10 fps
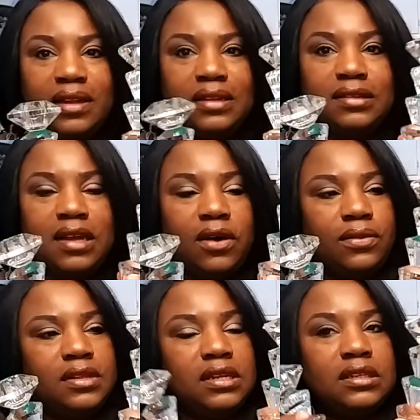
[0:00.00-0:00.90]
and so
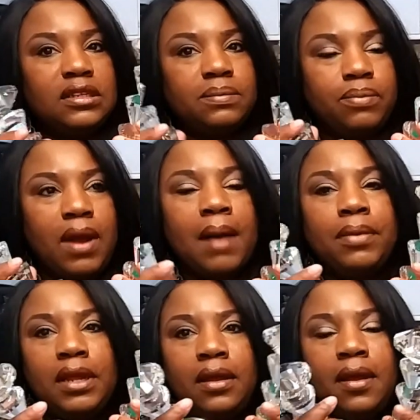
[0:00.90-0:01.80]
this is
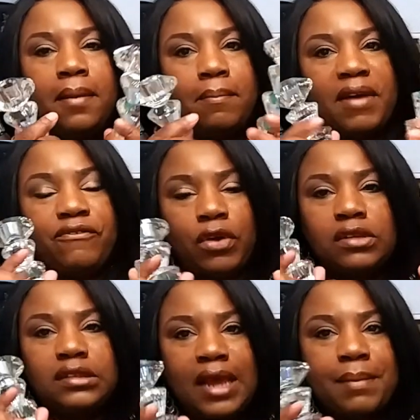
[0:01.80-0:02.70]
probably my
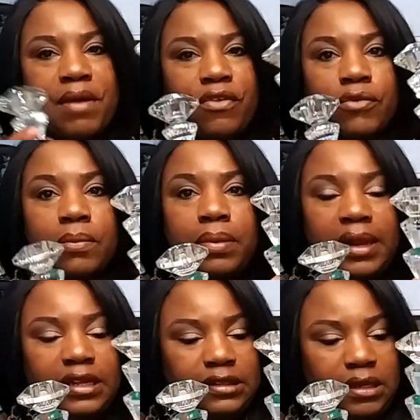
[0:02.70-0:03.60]
first time ever
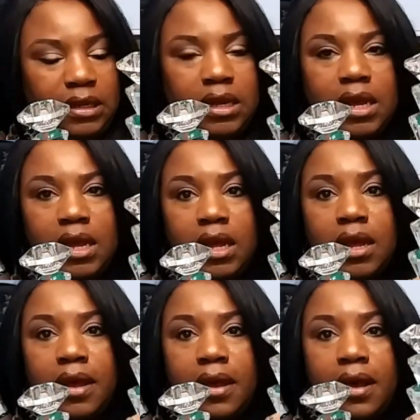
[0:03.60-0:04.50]
replacing
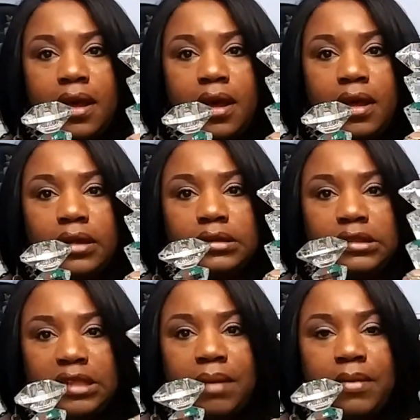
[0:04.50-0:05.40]

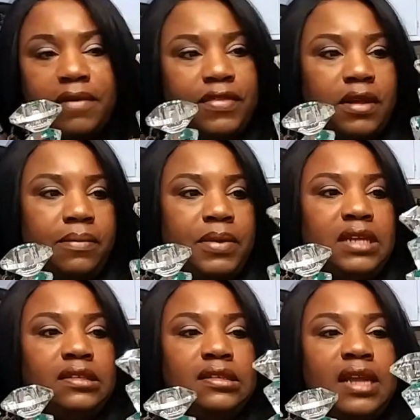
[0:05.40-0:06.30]
some of the
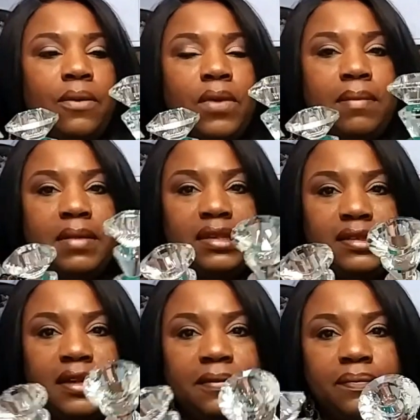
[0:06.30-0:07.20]
pieces that went
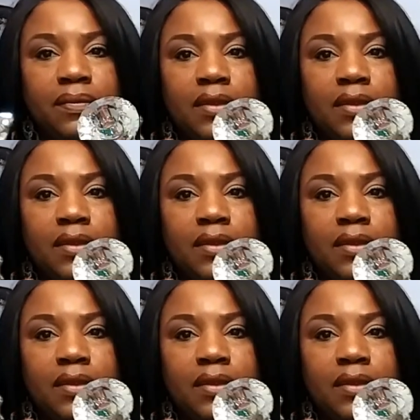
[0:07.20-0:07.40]
missing.